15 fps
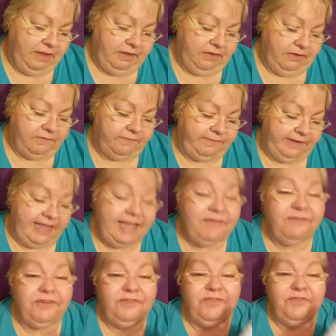
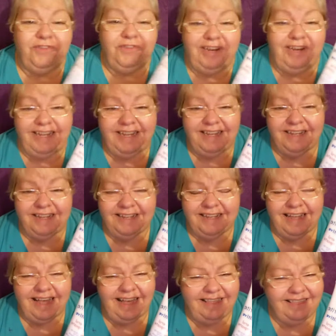Flavor free.
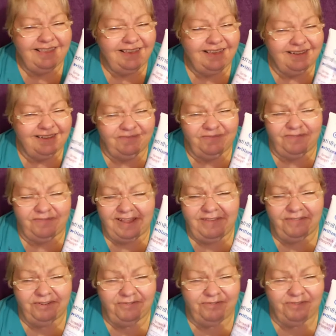I think
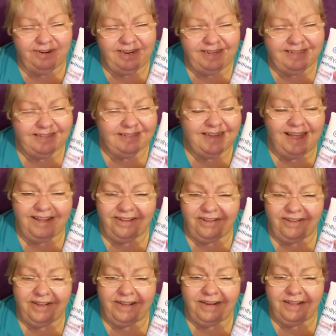flavor free is not
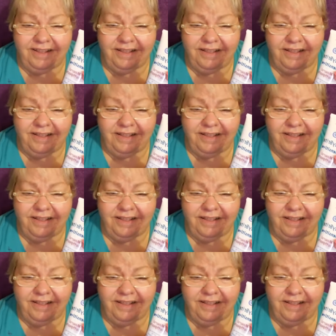good.